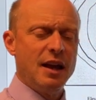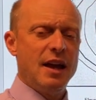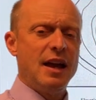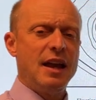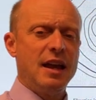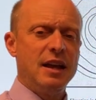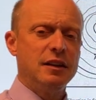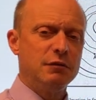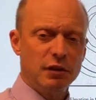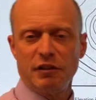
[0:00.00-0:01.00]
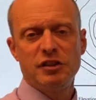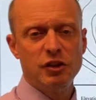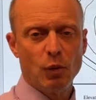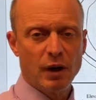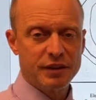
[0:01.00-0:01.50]
And the real reason you
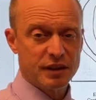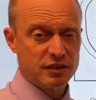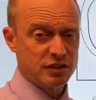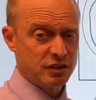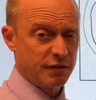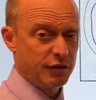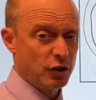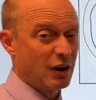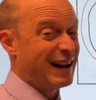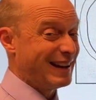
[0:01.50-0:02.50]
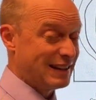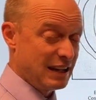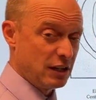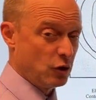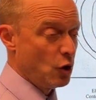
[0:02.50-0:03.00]
want this is if you're
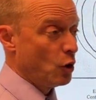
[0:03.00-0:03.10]
hiking,